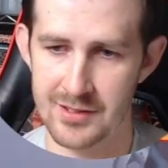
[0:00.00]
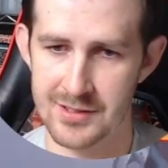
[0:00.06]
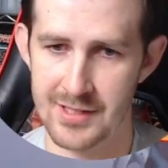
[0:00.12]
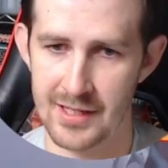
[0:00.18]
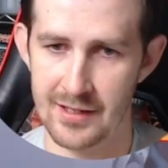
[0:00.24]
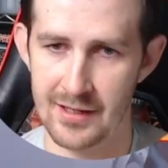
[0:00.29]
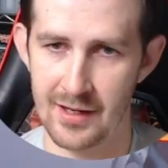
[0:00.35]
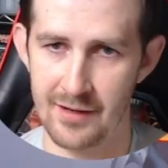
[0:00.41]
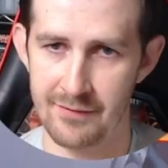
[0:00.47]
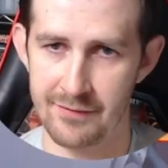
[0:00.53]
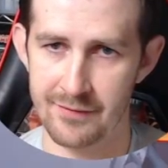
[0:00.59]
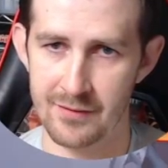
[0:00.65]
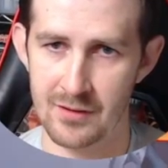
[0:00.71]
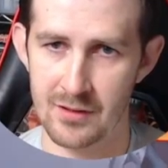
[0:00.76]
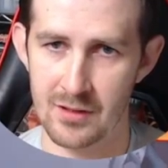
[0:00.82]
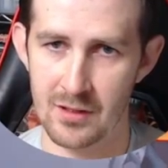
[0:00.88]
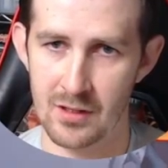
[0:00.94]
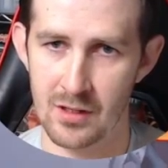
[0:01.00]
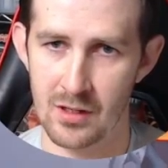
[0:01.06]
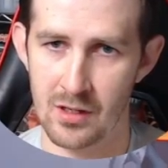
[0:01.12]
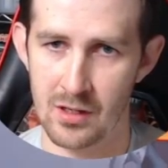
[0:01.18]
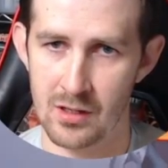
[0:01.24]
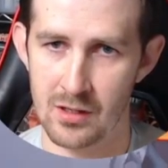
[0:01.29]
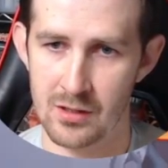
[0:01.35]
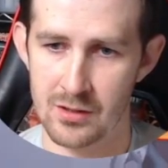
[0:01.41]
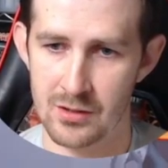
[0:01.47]
Is that enough?
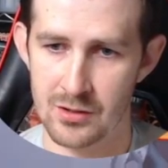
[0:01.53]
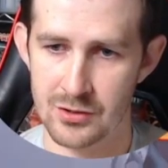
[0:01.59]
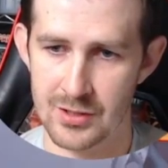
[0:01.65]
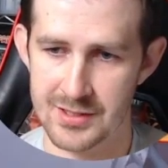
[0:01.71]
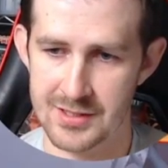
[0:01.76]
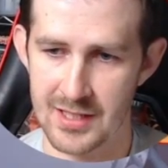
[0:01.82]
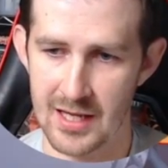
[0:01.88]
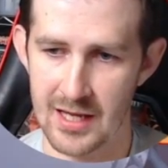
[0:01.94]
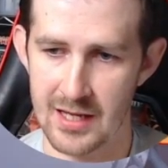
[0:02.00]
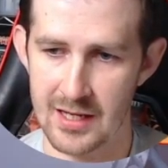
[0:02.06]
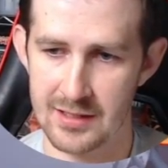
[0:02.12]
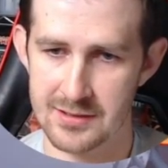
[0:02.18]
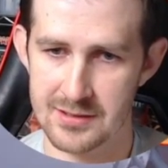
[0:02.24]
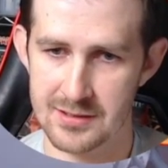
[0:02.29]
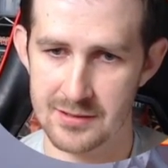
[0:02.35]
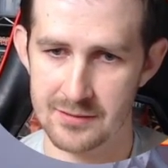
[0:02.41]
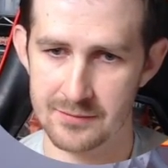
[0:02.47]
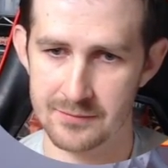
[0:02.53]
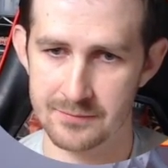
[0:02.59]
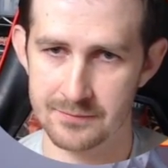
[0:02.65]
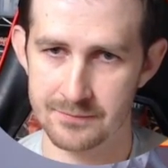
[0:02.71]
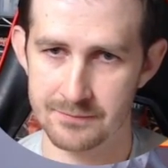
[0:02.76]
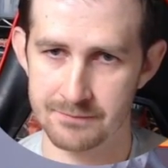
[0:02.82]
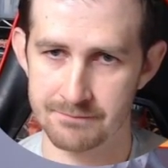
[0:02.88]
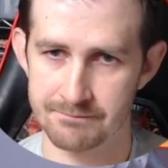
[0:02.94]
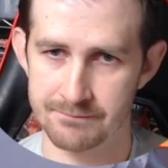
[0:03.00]
So that's 8.
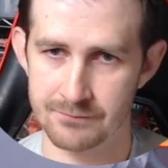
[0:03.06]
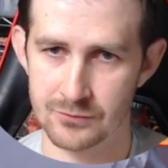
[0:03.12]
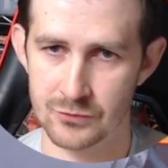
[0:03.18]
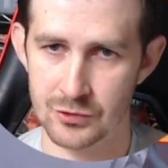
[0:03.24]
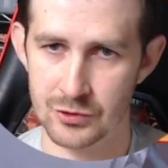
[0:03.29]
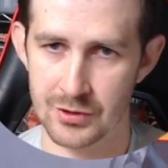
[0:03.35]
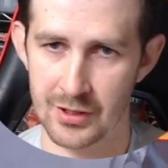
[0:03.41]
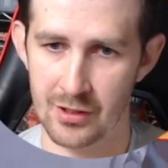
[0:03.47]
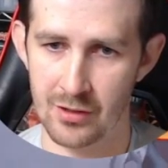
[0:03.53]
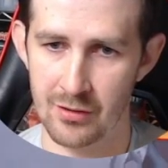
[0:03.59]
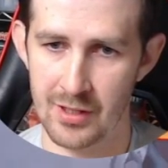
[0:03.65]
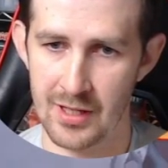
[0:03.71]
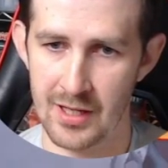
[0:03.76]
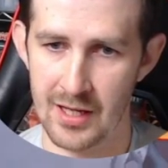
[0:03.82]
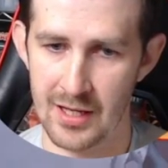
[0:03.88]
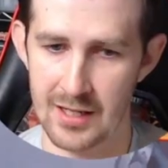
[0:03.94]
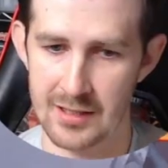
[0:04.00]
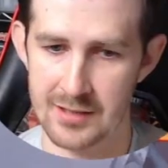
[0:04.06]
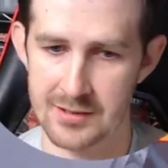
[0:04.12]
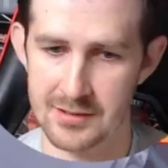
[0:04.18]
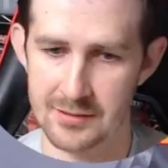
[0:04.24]
So they go to 8.